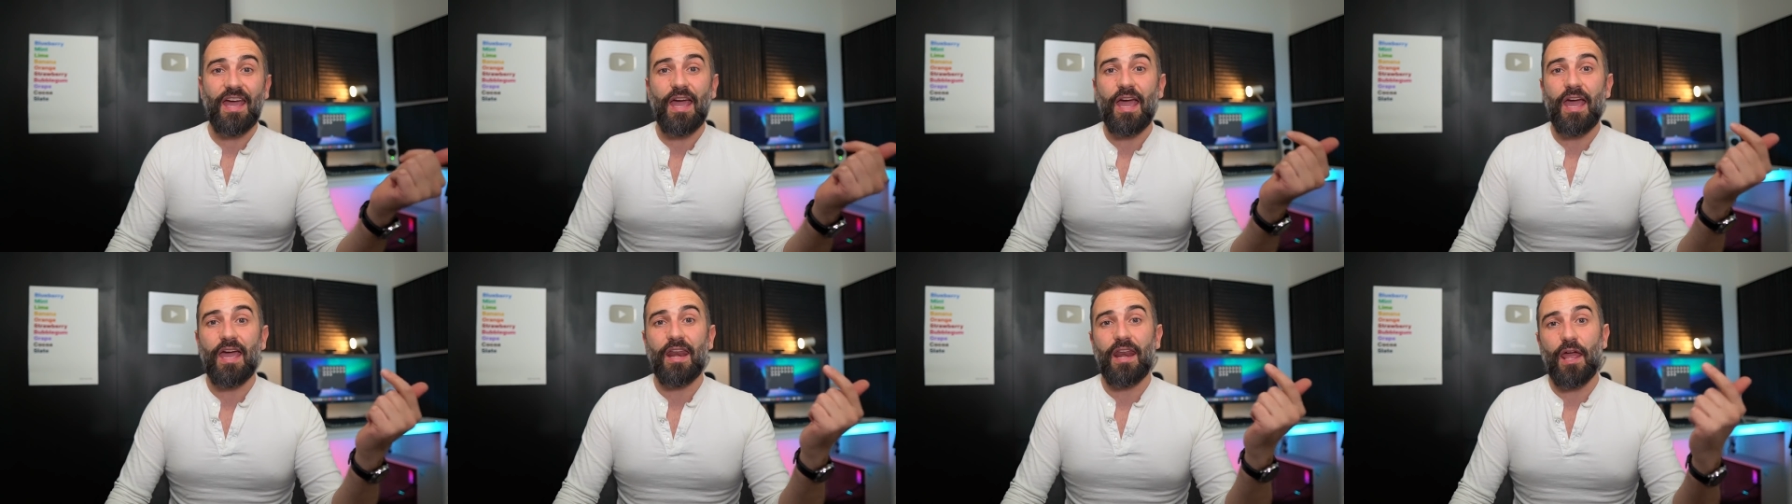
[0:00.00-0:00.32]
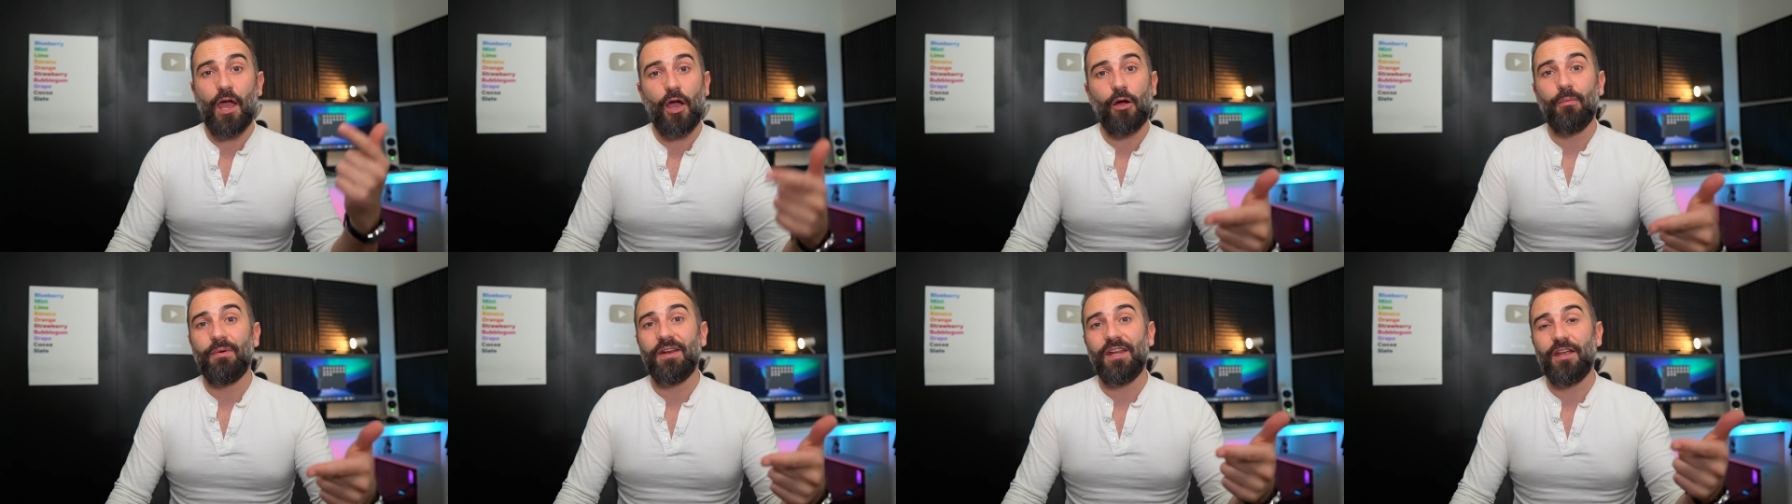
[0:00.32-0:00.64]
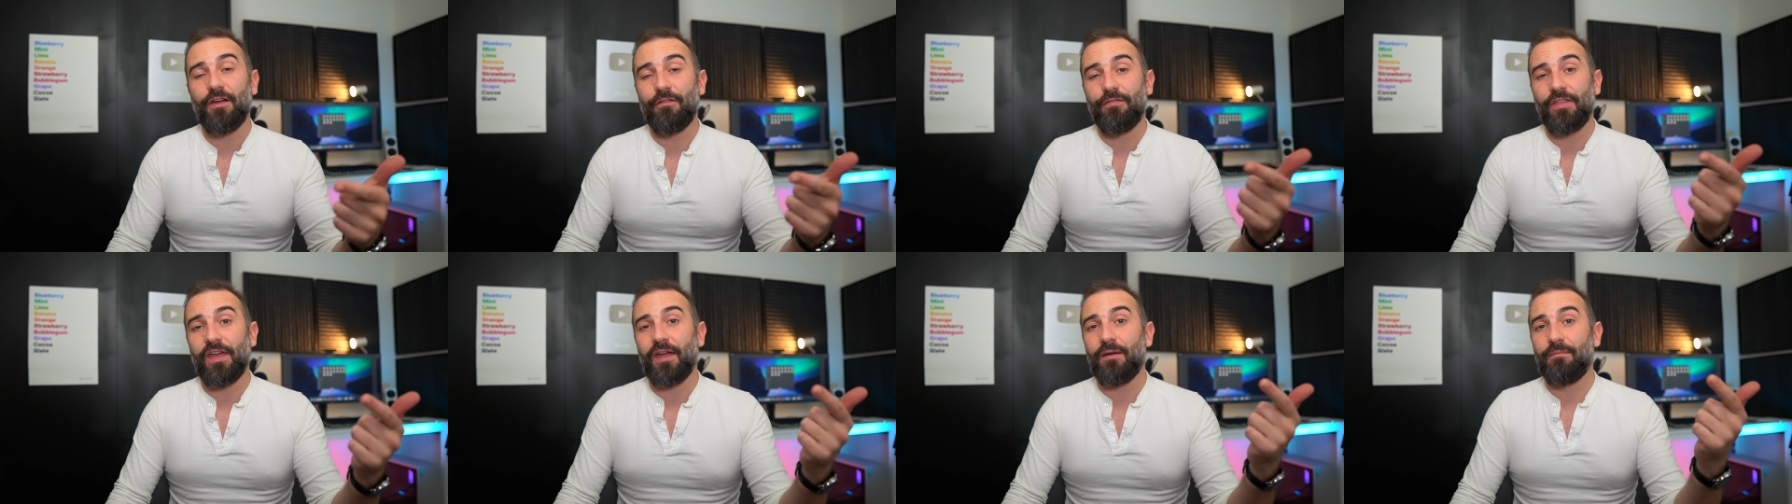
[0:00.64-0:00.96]
and how many
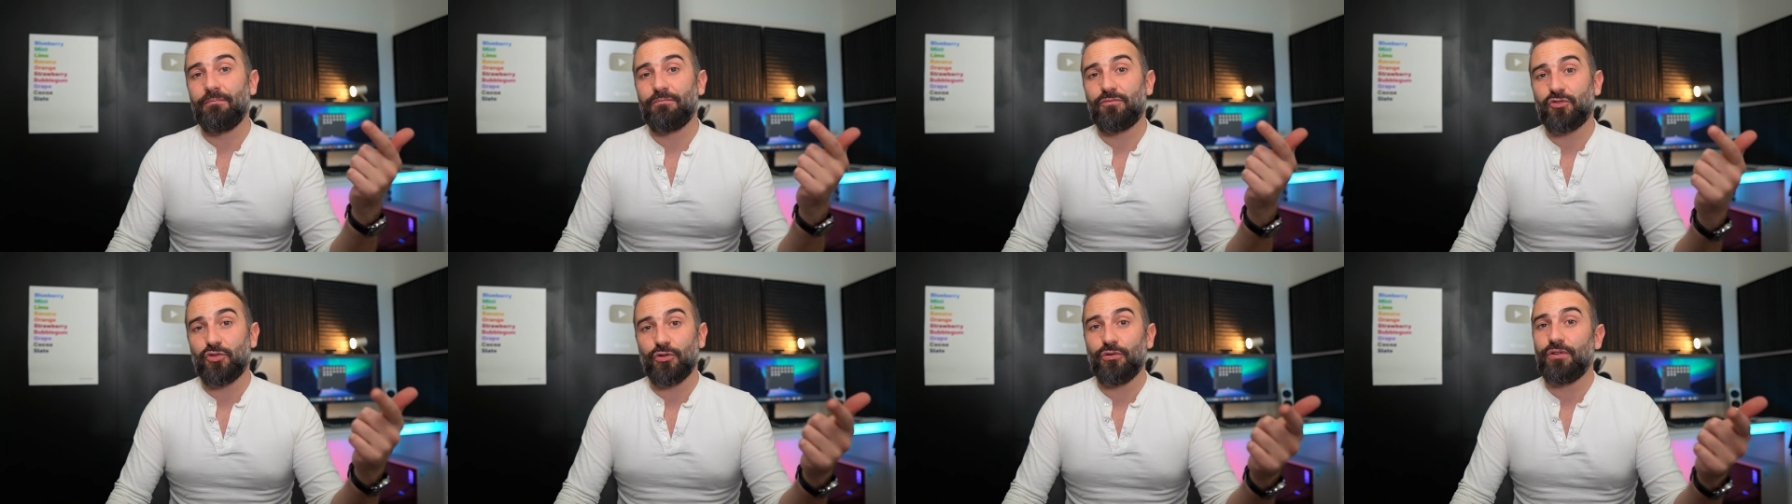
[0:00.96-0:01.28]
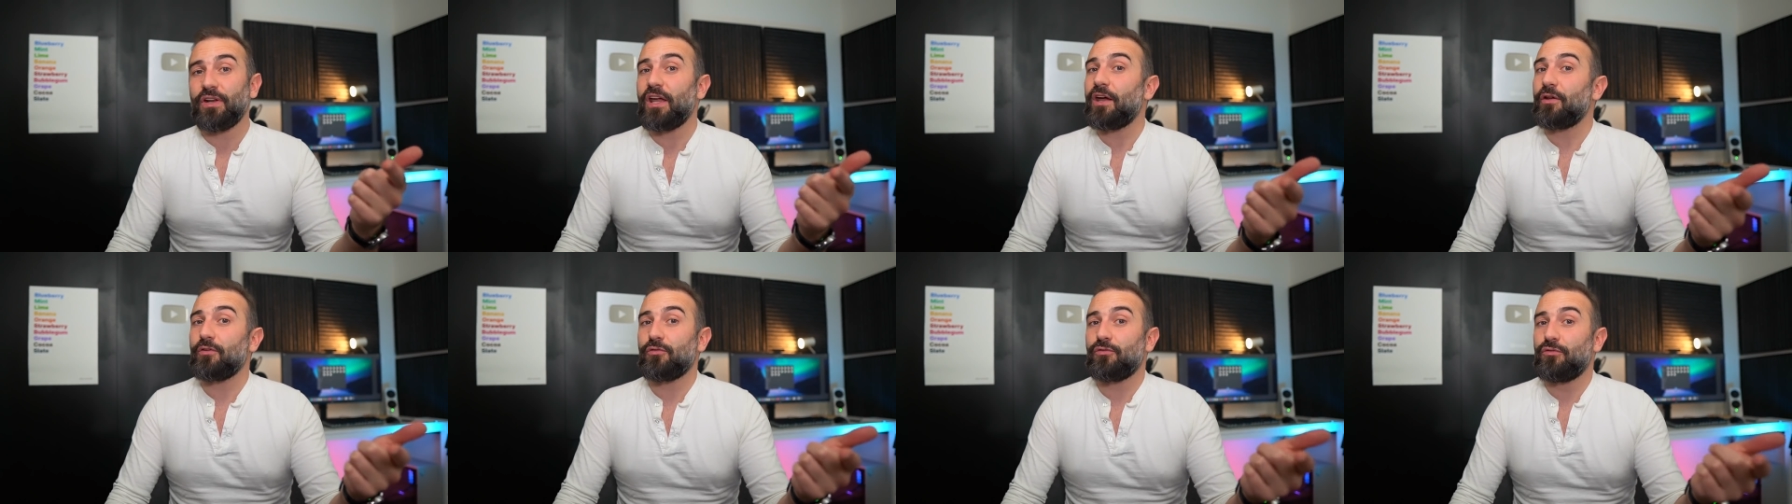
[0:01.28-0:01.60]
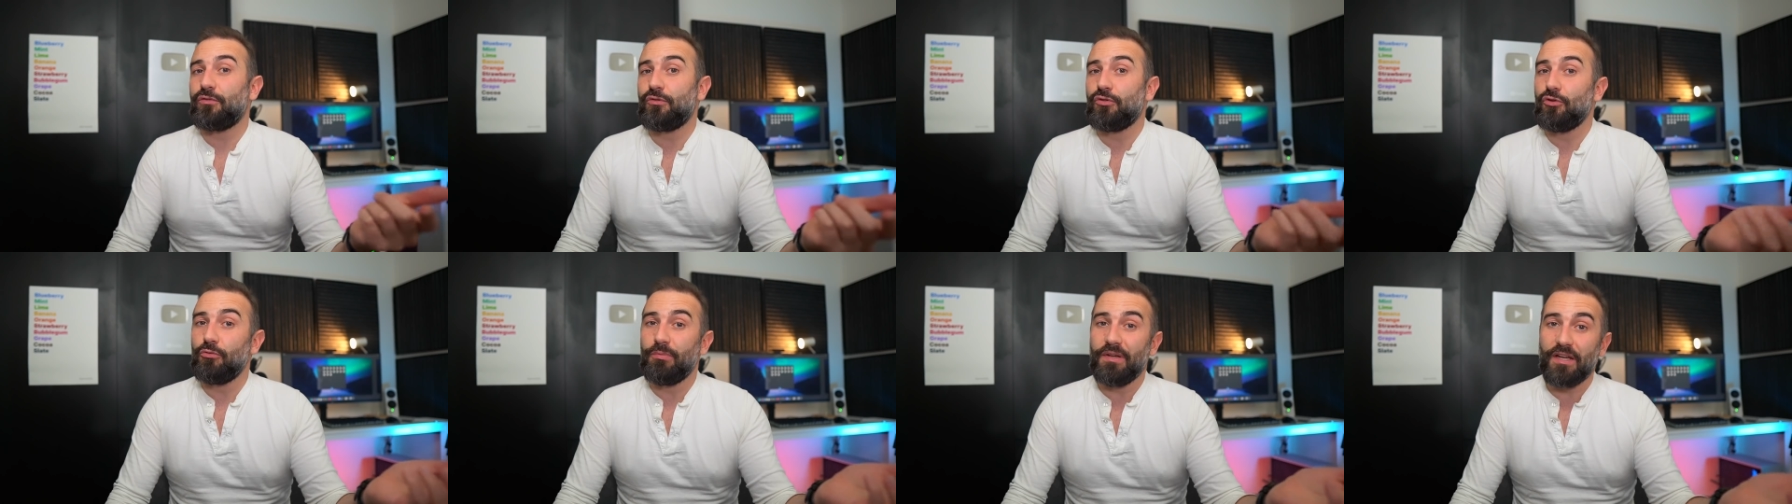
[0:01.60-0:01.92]
of them turned out
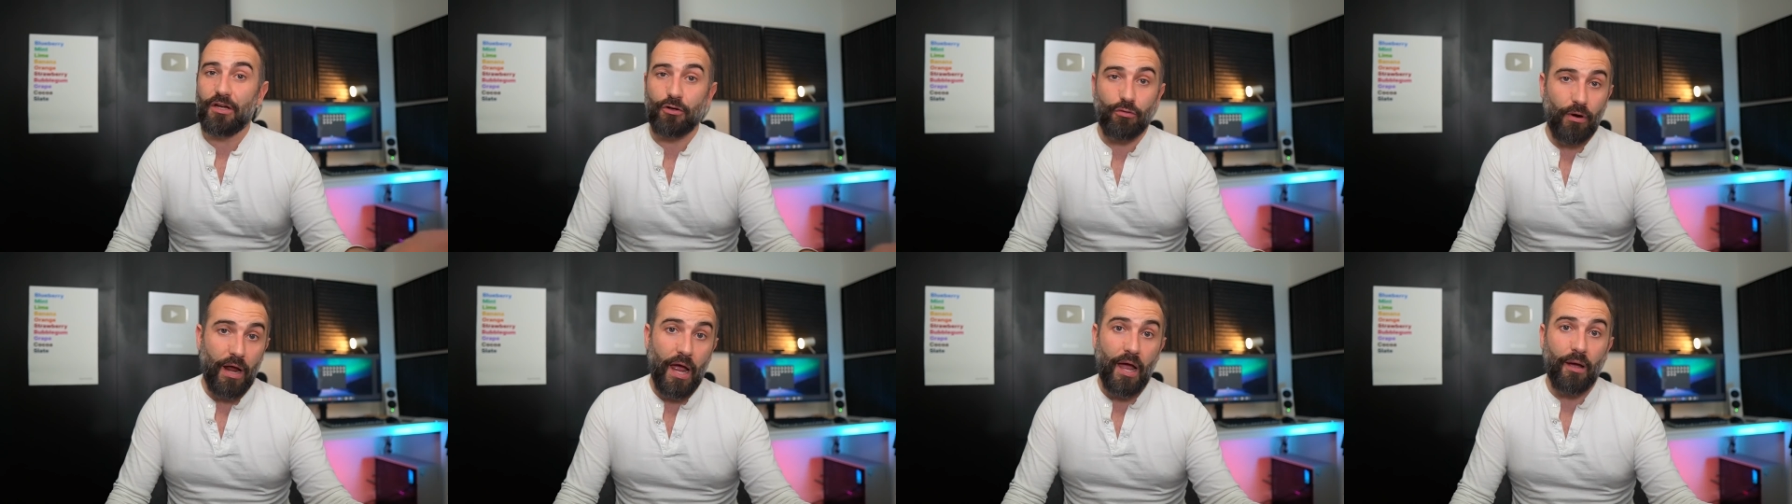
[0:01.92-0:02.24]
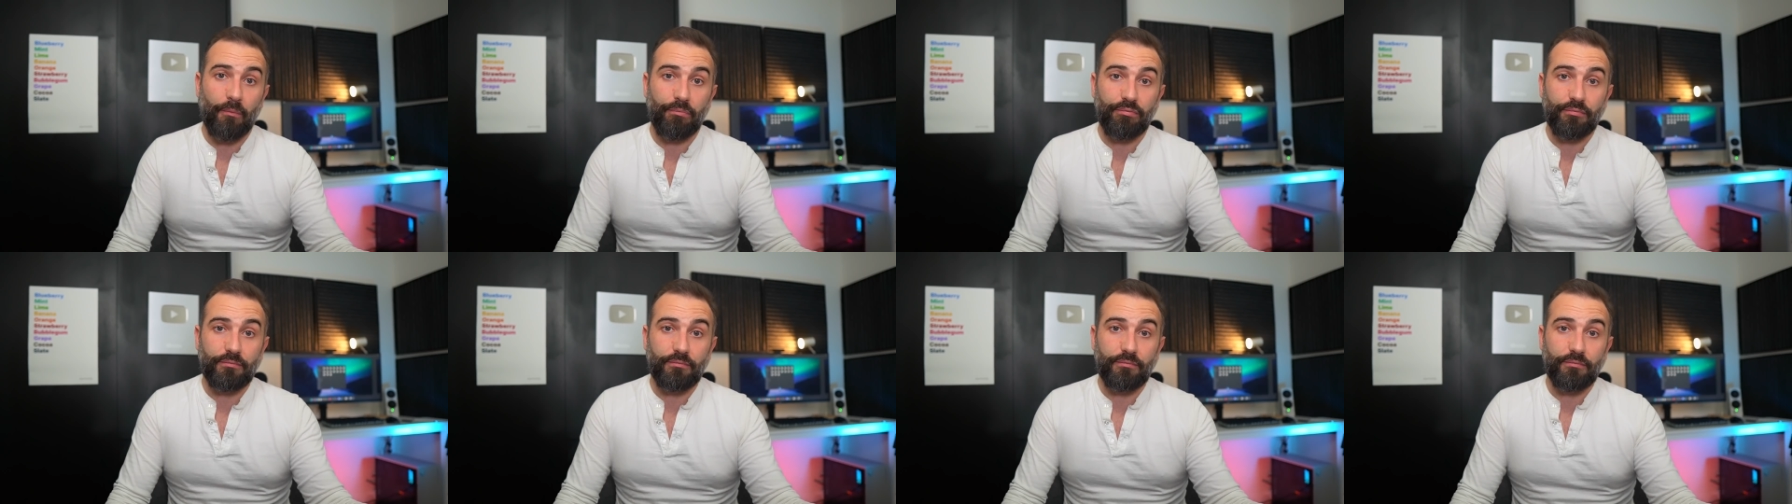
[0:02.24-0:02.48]
to be crap.